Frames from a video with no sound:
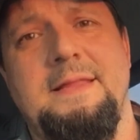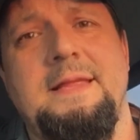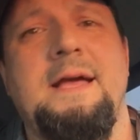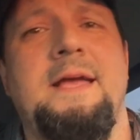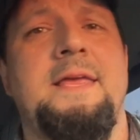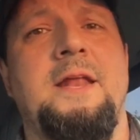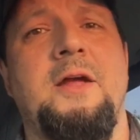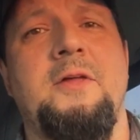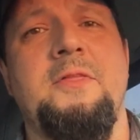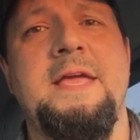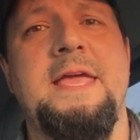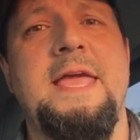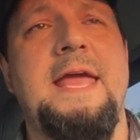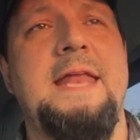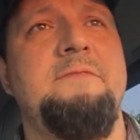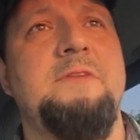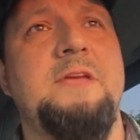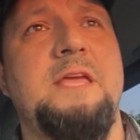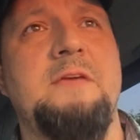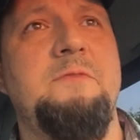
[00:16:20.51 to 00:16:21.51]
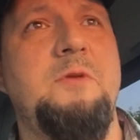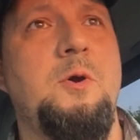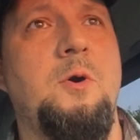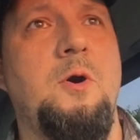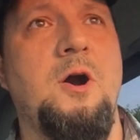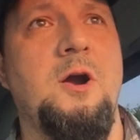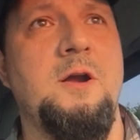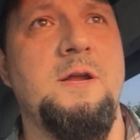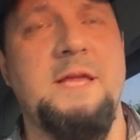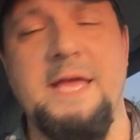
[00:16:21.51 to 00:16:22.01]
They can't even give
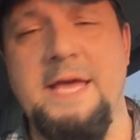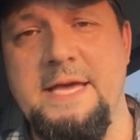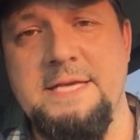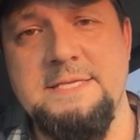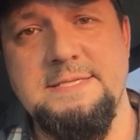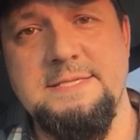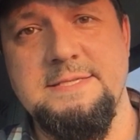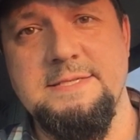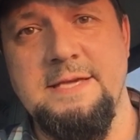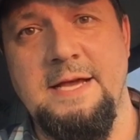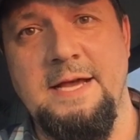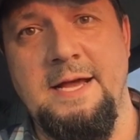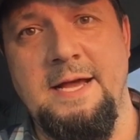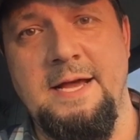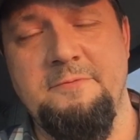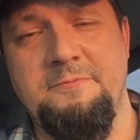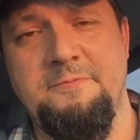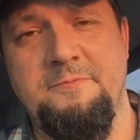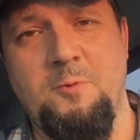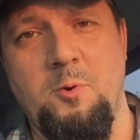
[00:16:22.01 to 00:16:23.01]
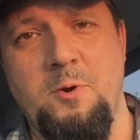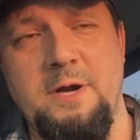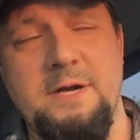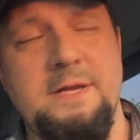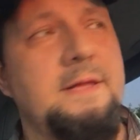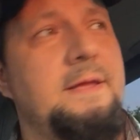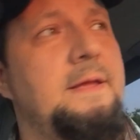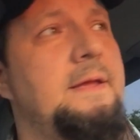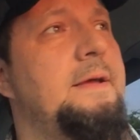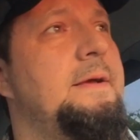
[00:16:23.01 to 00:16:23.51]
you a hard case for
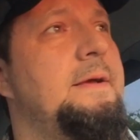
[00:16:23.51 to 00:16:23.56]
it.